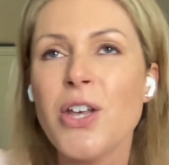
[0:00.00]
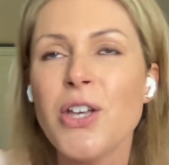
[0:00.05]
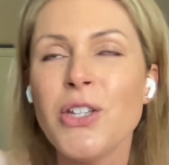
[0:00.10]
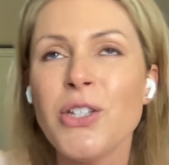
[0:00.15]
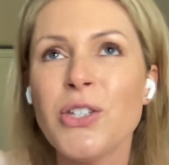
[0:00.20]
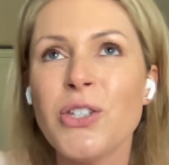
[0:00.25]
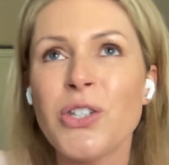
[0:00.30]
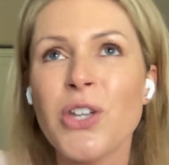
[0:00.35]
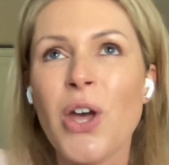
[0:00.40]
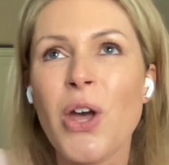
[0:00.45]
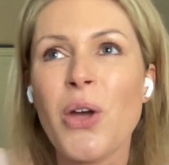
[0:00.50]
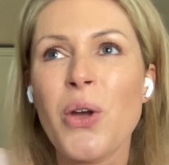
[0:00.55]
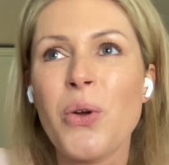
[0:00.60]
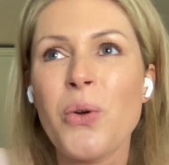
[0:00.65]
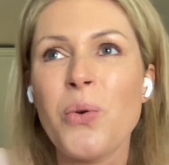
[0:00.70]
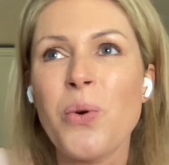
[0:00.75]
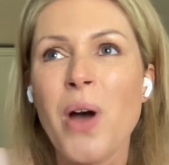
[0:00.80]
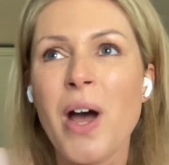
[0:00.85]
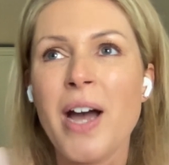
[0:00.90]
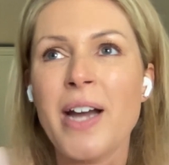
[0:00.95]

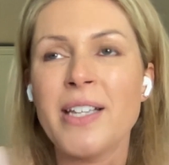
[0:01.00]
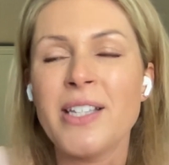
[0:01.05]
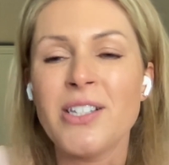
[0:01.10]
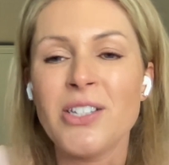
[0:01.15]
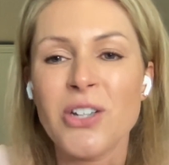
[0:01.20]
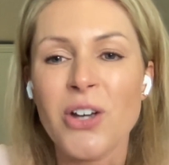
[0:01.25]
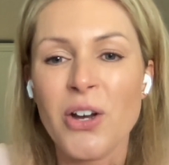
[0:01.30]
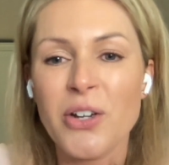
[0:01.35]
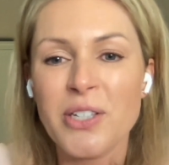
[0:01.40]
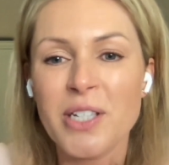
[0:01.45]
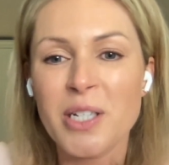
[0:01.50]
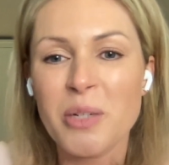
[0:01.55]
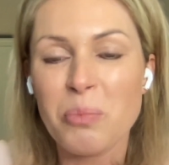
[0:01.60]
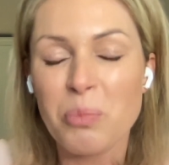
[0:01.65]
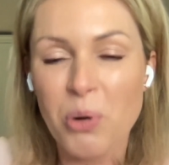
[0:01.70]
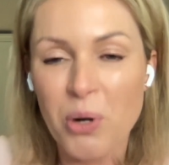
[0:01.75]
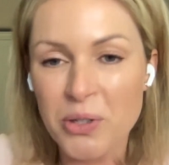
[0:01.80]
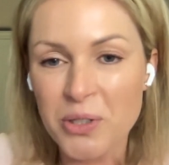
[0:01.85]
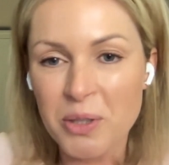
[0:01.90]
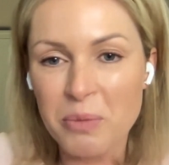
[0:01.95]
So I started a
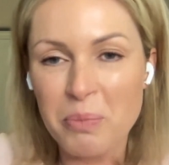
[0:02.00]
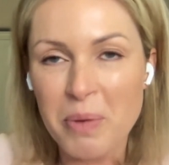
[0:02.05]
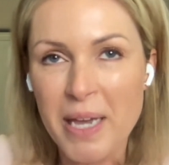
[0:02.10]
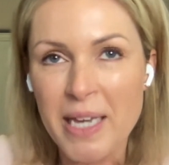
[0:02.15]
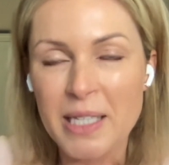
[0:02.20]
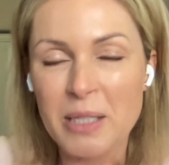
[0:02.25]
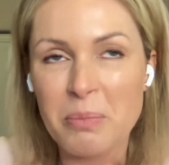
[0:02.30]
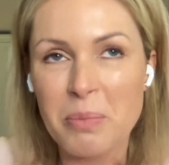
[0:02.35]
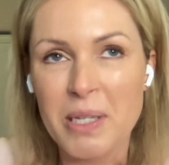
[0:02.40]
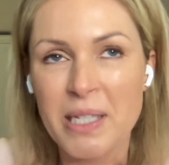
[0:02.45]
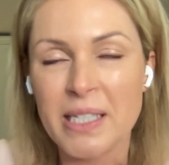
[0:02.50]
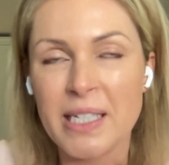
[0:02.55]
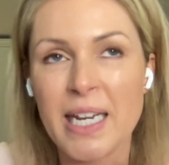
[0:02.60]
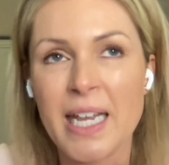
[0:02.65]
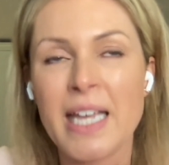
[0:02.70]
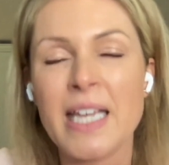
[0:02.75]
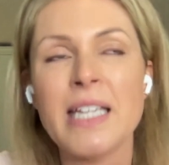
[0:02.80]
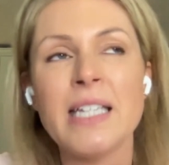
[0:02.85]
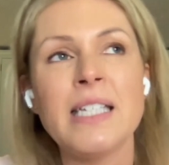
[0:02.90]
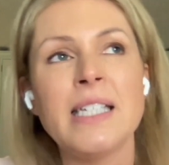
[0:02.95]
product-based
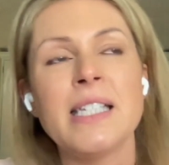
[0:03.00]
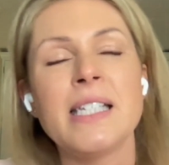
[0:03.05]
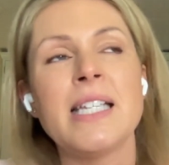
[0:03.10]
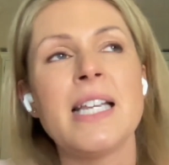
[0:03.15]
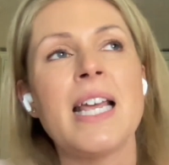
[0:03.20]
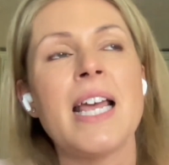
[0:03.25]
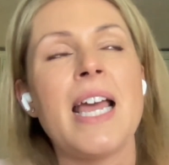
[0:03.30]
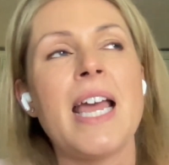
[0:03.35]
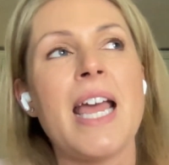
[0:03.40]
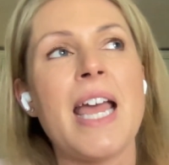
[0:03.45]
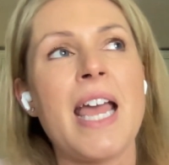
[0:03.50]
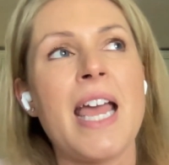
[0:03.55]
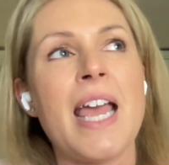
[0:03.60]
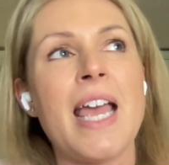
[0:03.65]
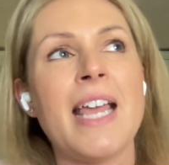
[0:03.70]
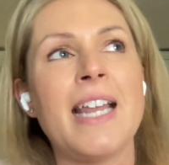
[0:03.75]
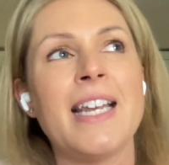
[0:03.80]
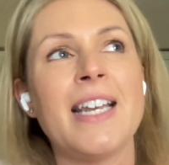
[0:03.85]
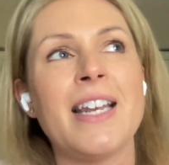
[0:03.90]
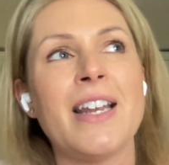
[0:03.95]
business
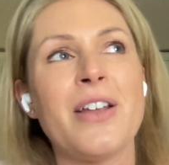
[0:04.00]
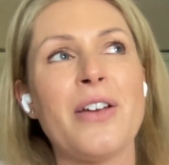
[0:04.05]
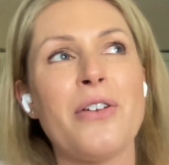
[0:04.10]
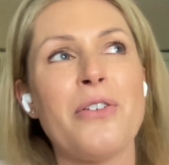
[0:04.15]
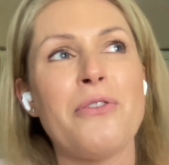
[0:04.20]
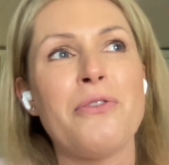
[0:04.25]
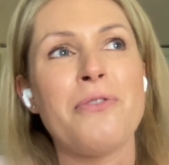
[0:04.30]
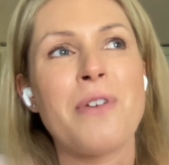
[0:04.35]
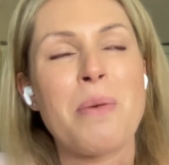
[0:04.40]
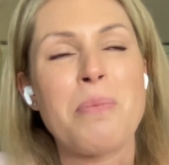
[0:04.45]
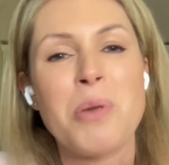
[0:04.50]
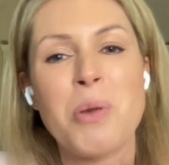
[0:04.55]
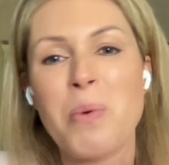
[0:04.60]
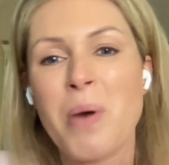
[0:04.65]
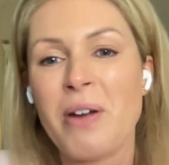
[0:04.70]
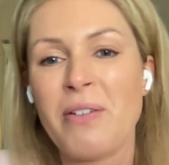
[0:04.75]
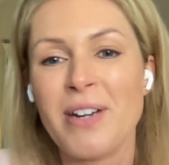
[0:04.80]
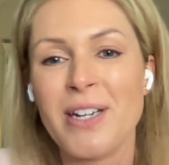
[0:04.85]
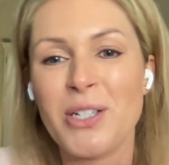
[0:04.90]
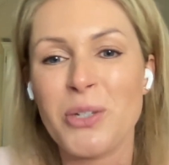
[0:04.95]
in
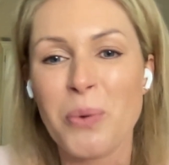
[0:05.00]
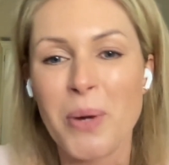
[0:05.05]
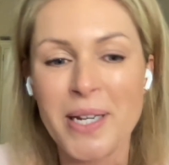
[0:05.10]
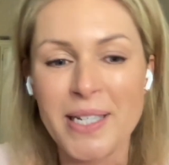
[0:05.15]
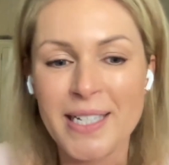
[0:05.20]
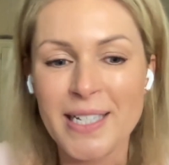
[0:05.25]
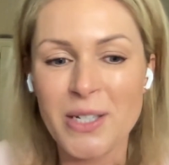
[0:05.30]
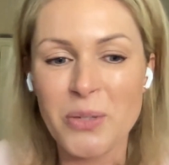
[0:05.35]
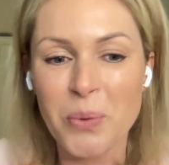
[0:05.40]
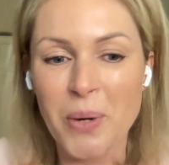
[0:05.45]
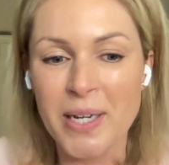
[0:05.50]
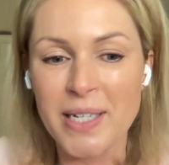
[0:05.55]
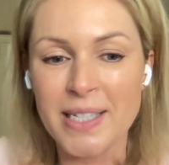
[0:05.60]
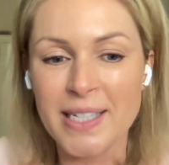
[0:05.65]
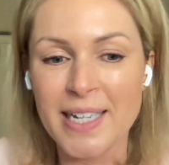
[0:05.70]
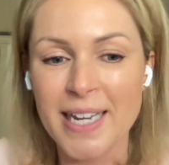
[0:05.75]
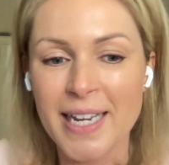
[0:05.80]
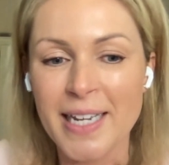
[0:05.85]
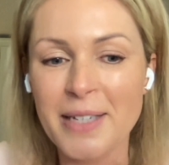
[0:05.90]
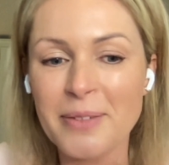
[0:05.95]
February
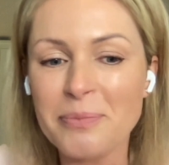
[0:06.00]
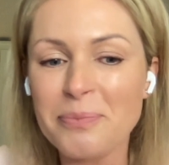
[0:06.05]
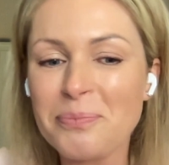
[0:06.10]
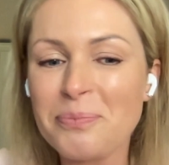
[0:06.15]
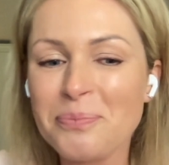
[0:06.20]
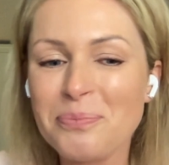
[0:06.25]
2020,